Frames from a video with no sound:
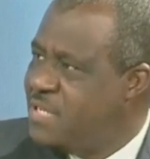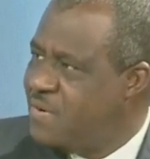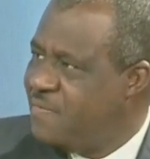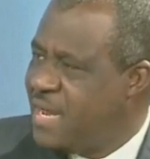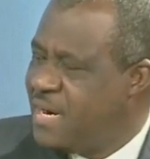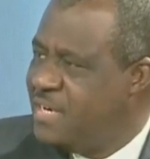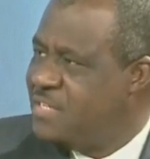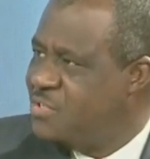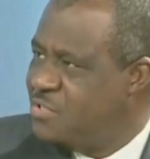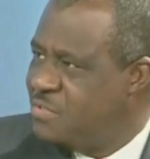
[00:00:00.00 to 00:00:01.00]
of that
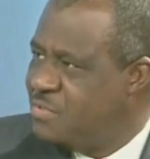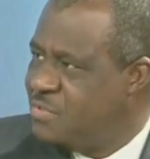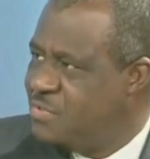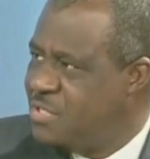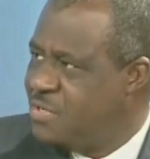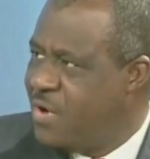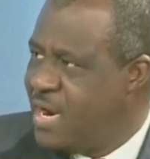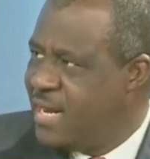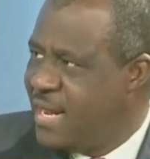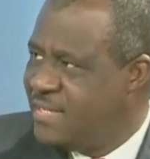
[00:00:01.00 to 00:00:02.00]
credit to the
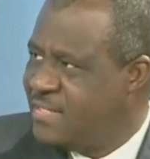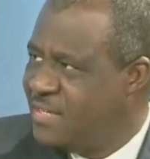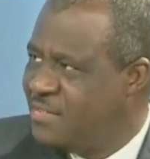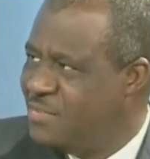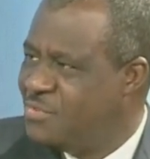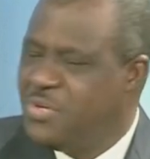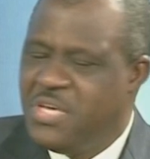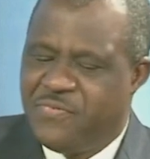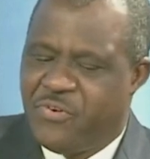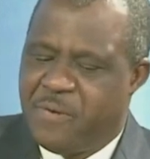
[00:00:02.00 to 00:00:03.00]
oil and gas sector. So
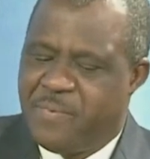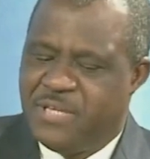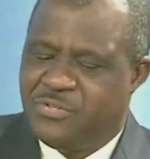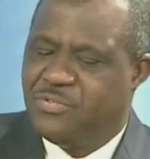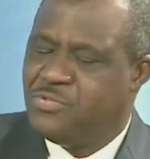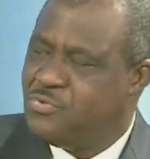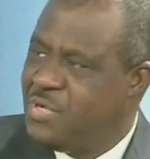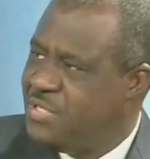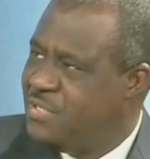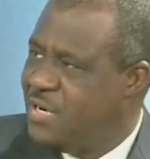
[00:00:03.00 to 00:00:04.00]
if oil price goes to
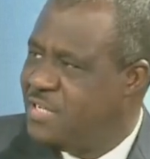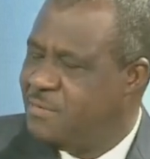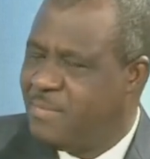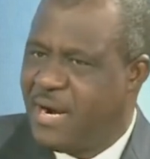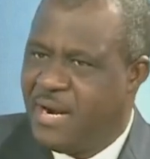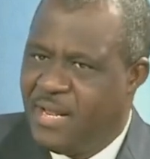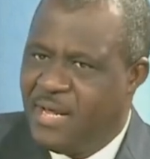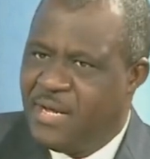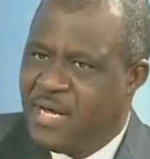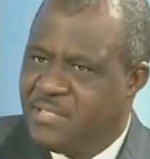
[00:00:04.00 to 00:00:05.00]
$20 a barrel,
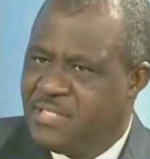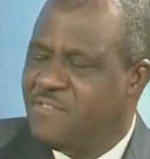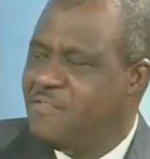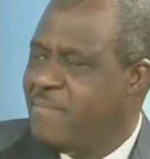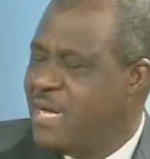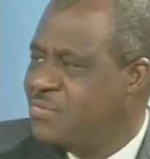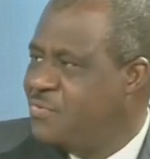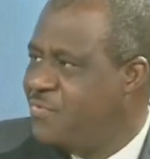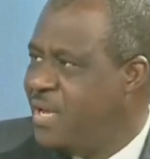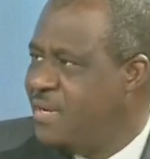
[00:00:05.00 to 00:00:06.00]
7 banks
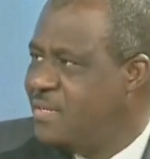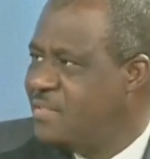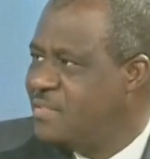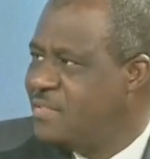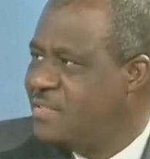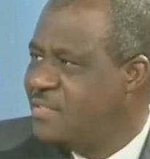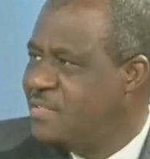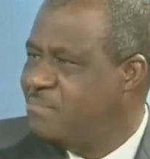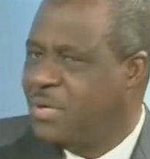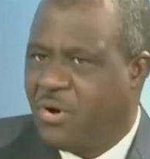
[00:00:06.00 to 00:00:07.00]
will fail
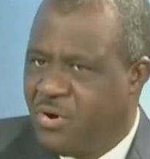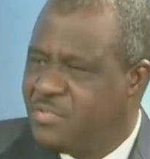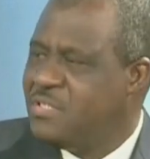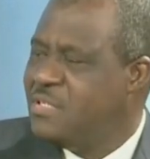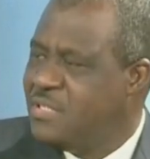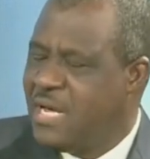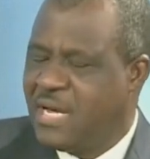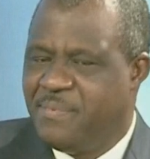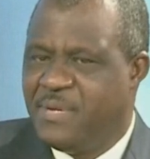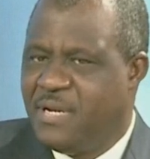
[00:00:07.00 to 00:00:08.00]
because their
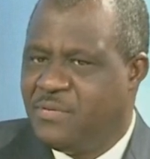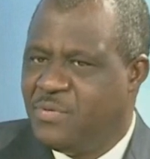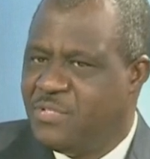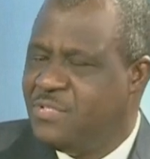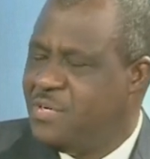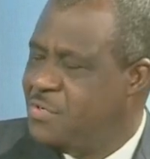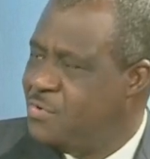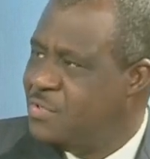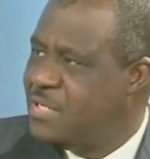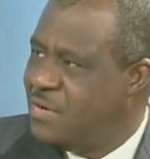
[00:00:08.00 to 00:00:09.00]
capital adequacy
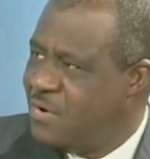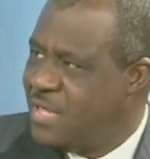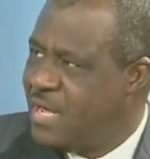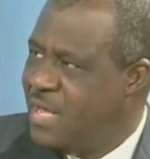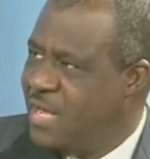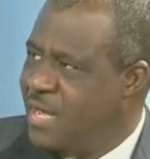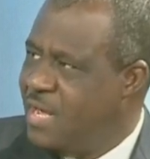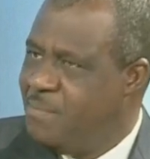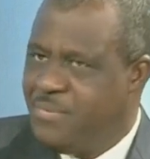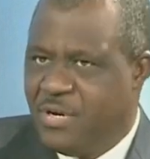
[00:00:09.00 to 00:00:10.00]
ratios and other
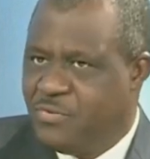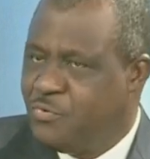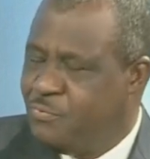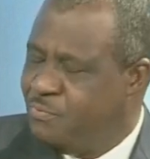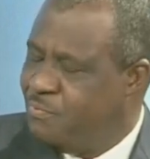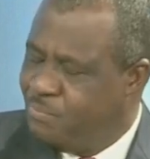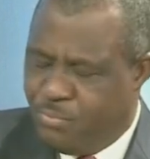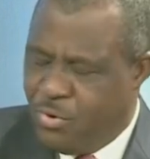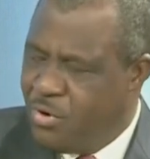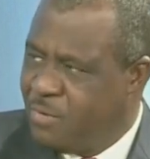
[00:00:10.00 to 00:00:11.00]
NPLs will
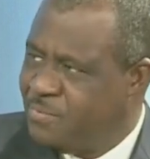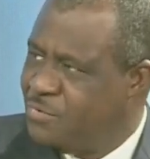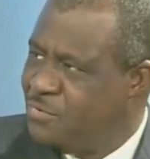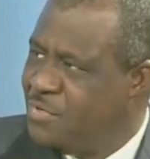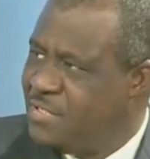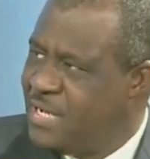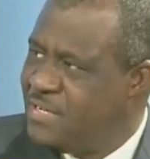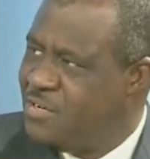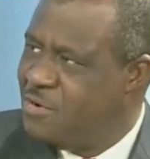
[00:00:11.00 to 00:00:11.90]
blow up to a certain